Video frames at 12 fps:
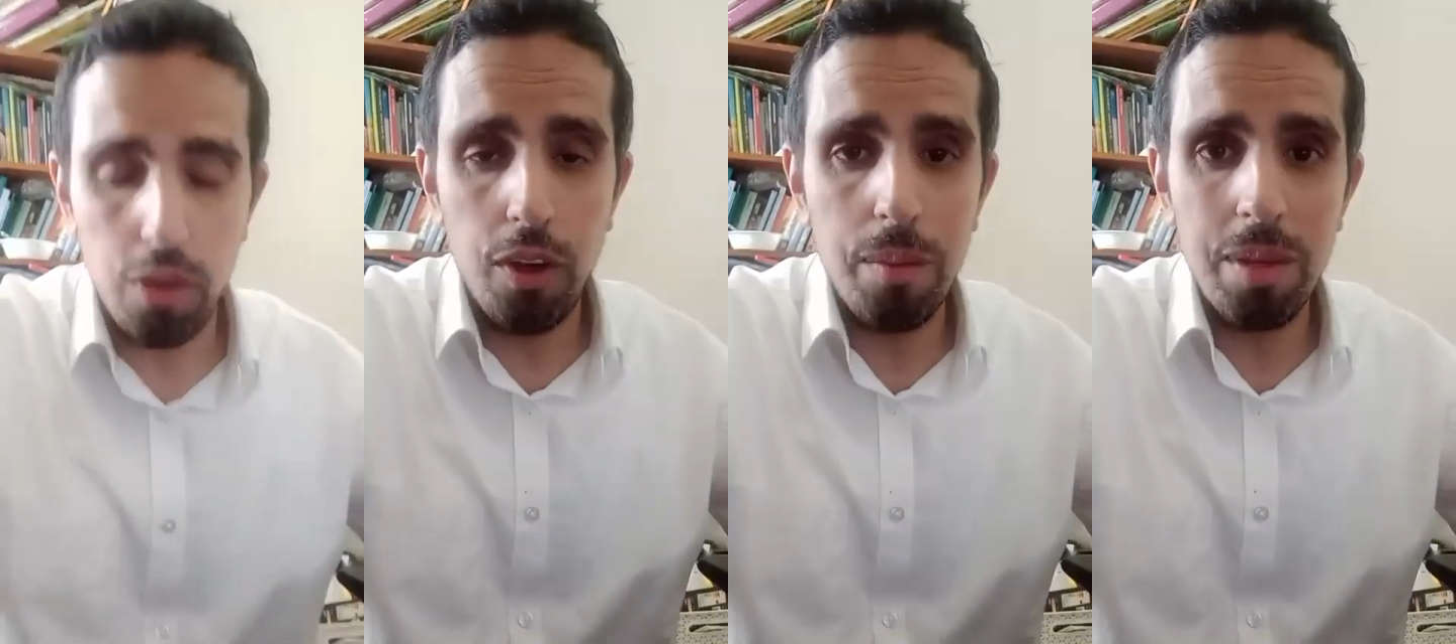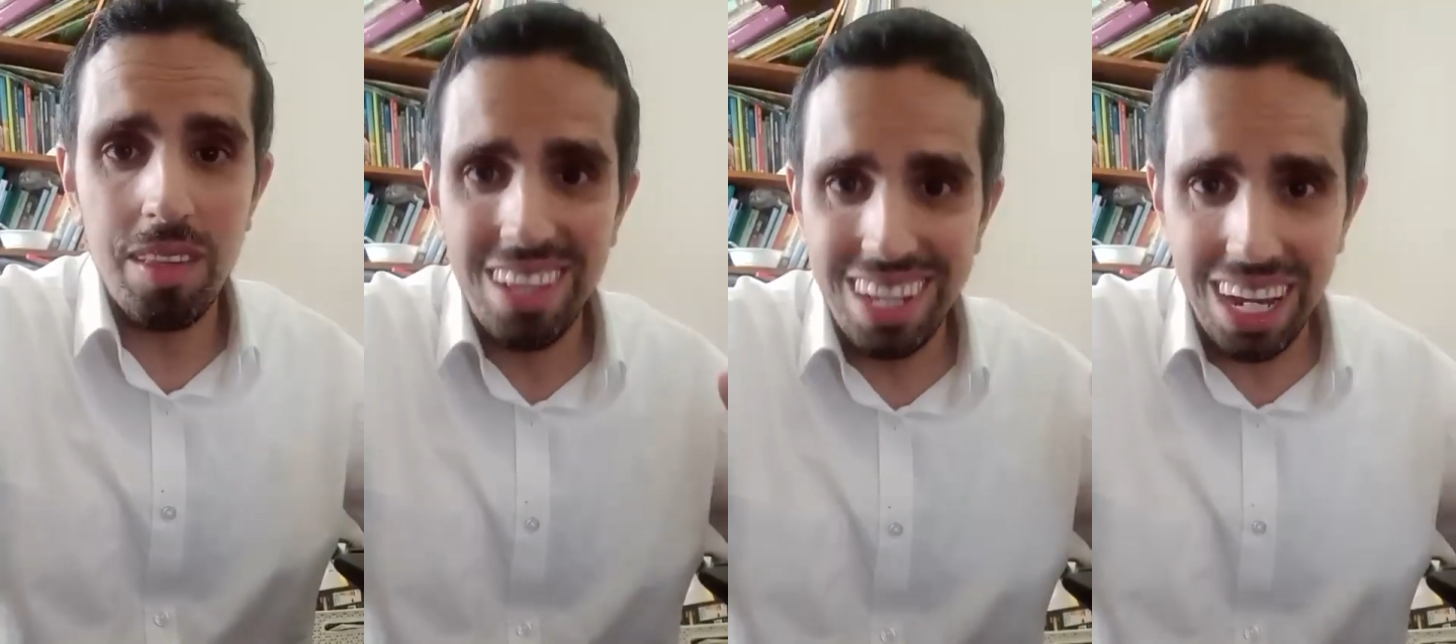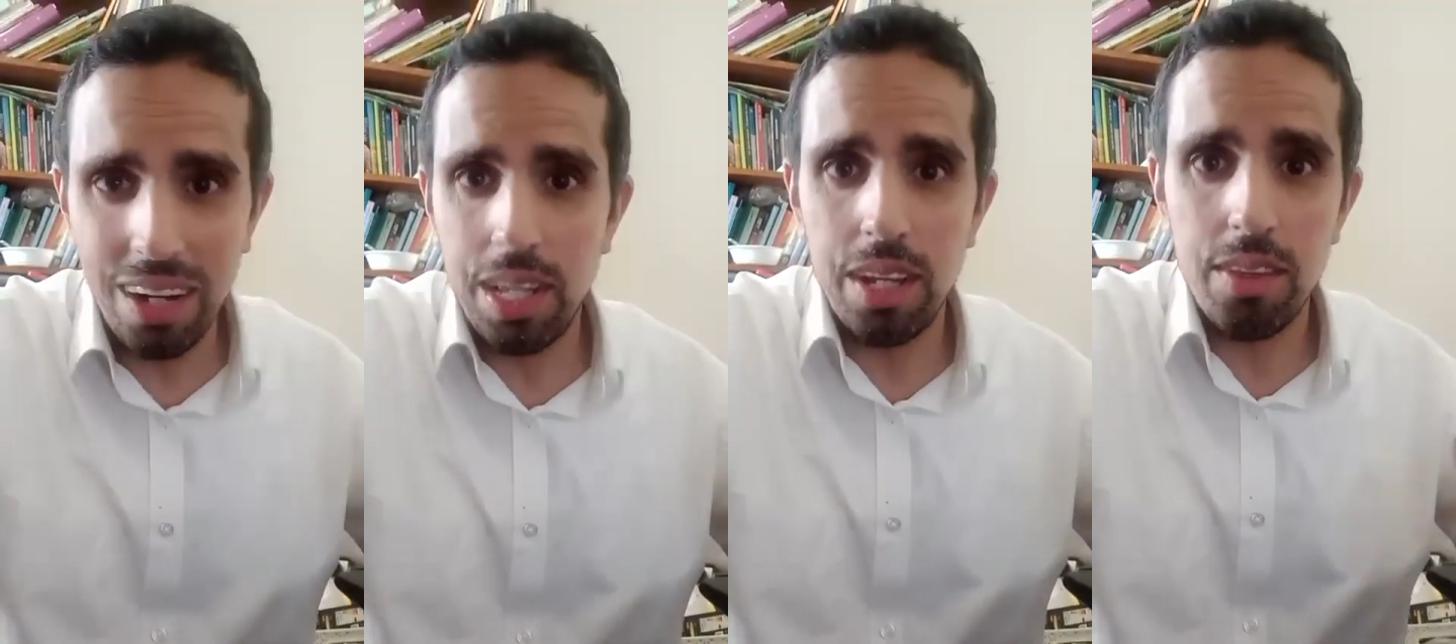famous
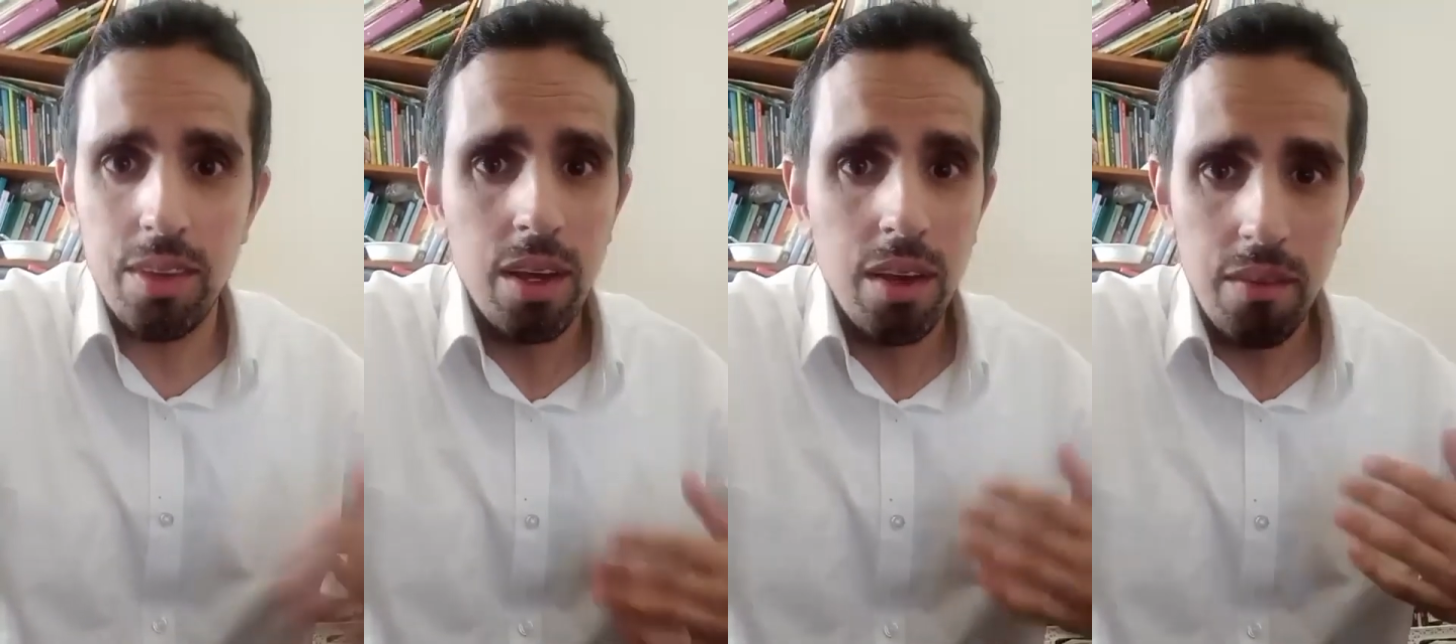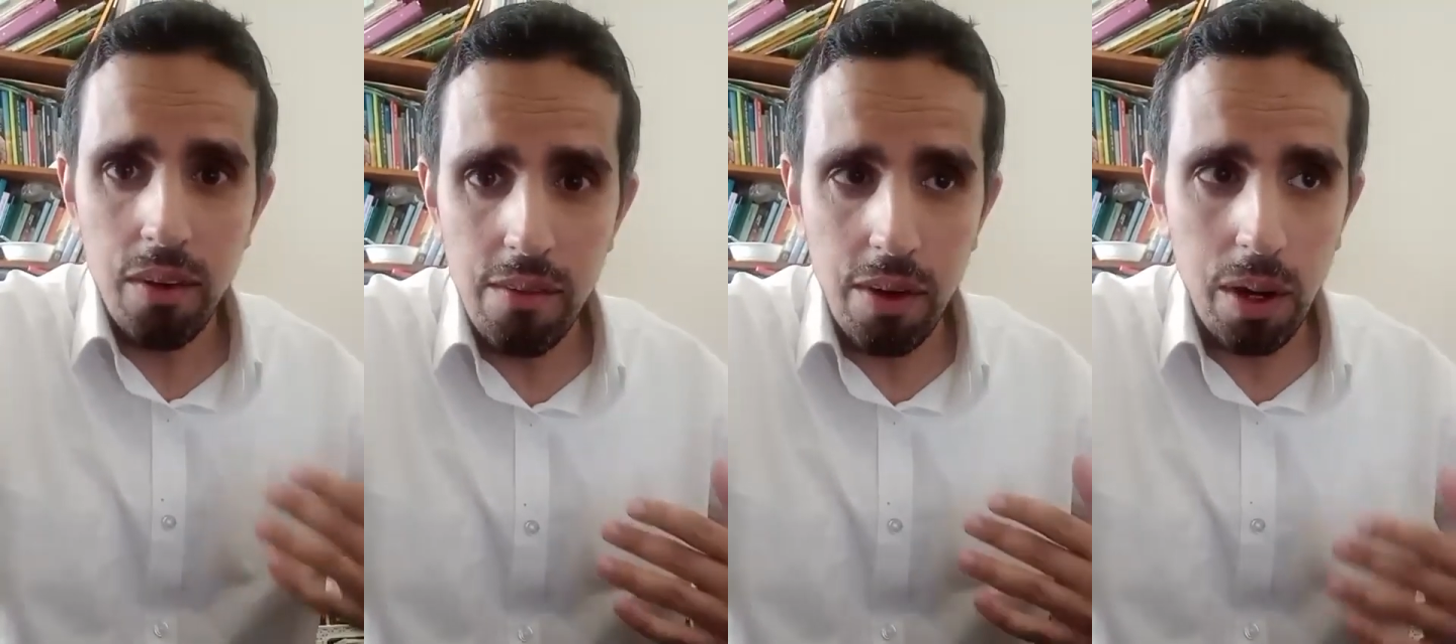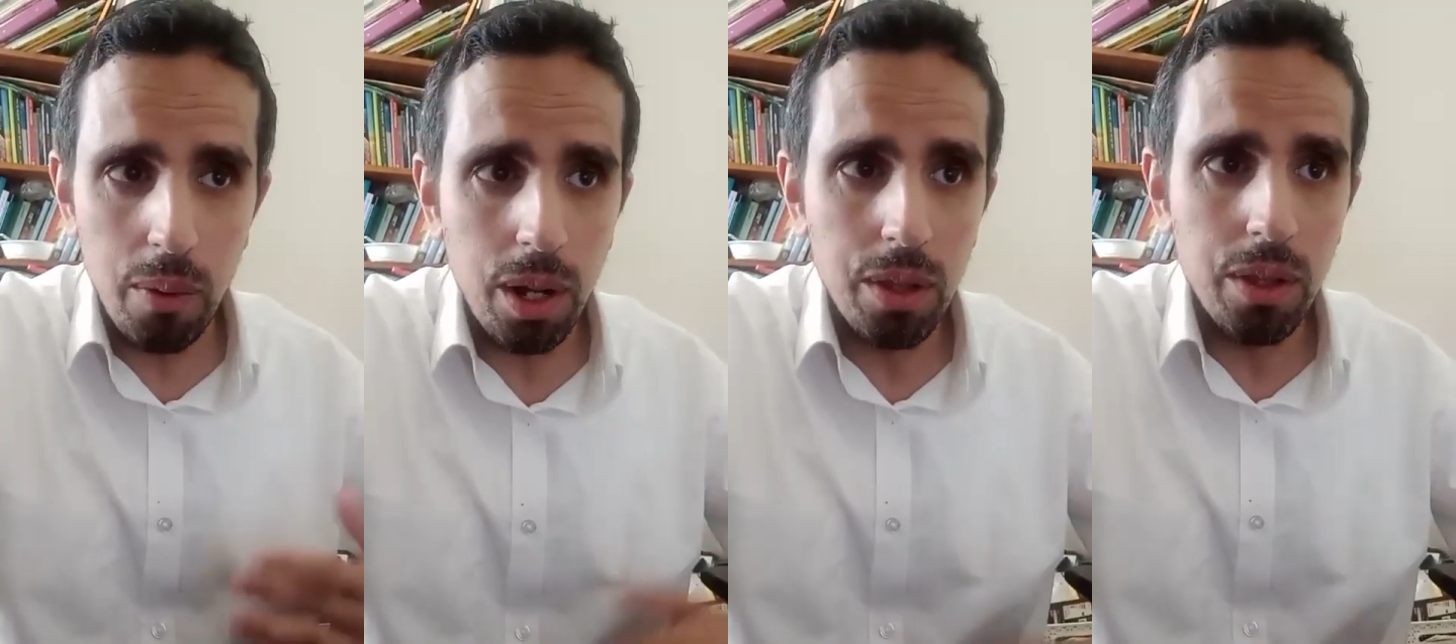nowadays, very, very
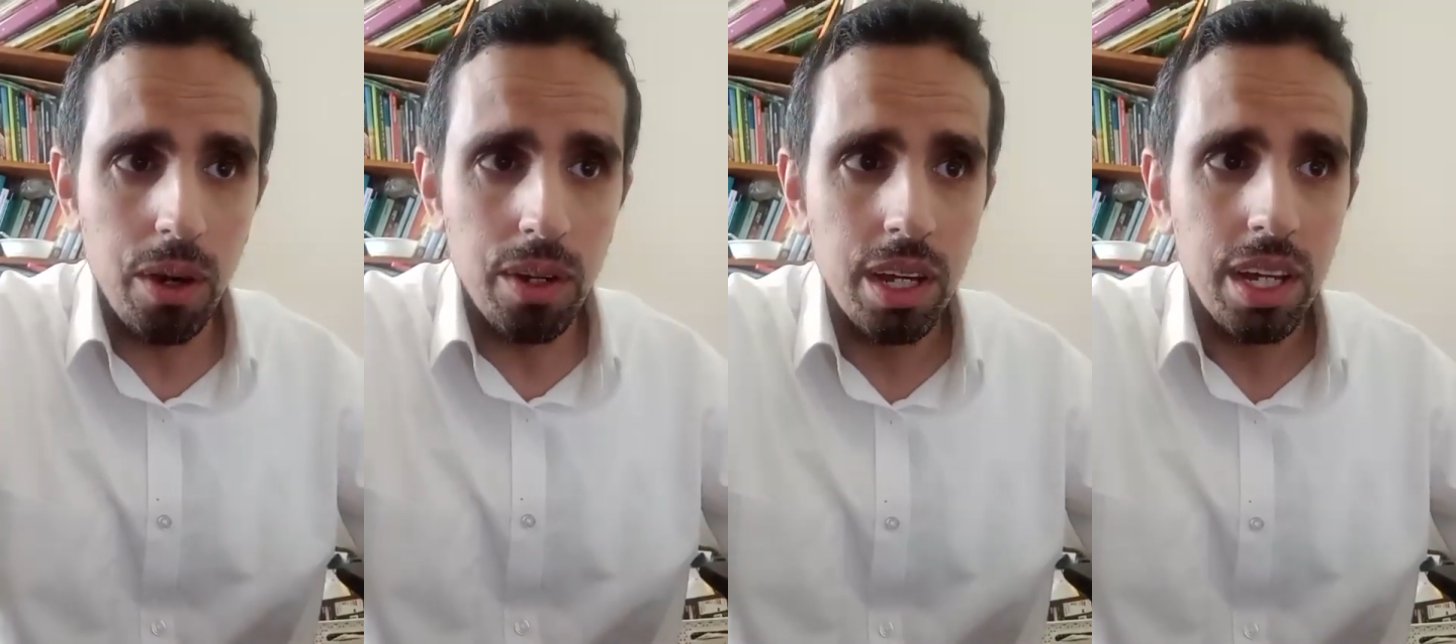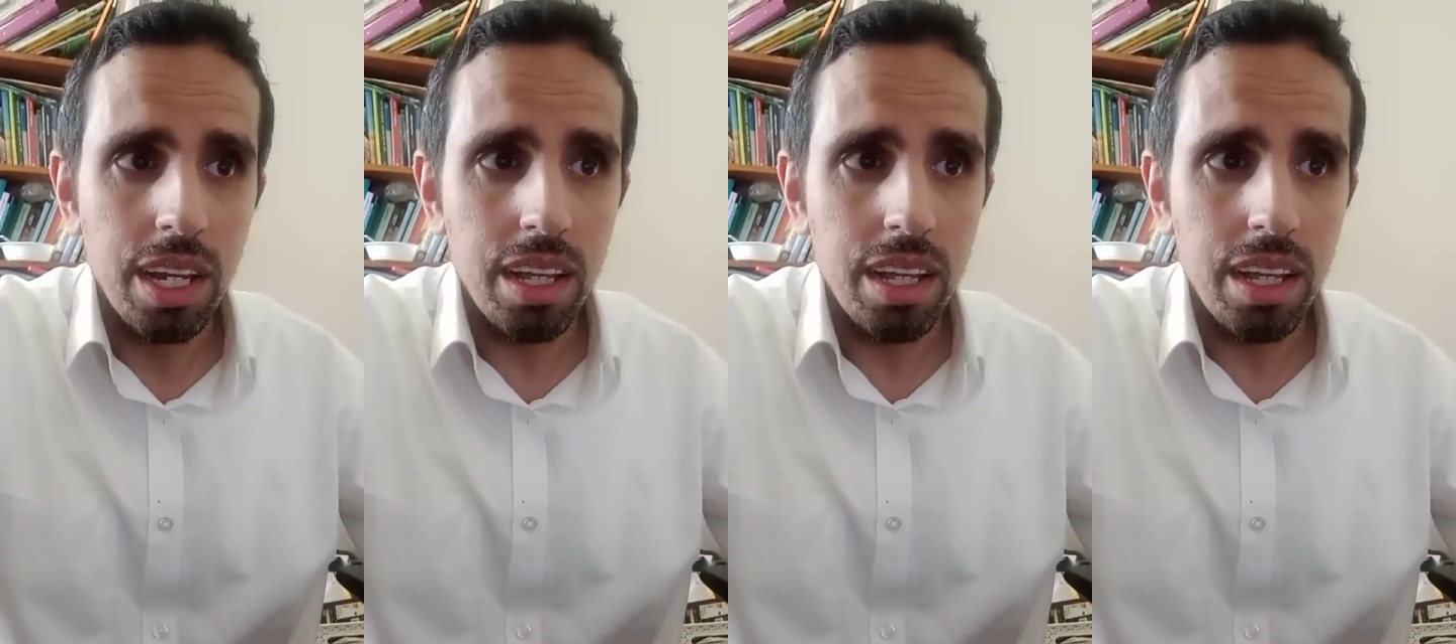well known.